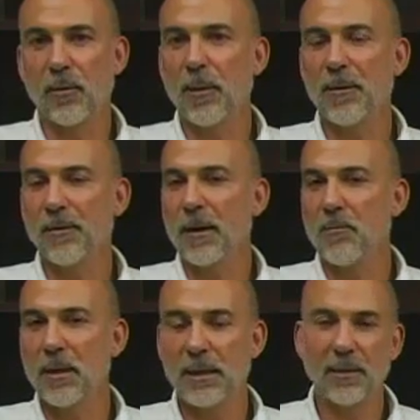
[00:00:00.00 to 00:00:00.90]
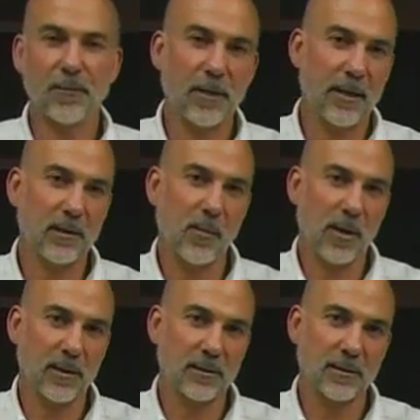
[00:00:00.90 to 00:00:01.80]
Now remember, you've got many different
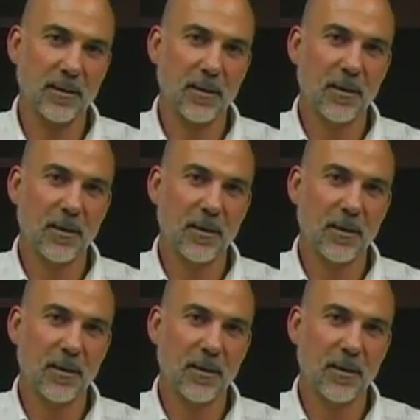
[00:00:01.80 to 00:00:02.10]
antibodies.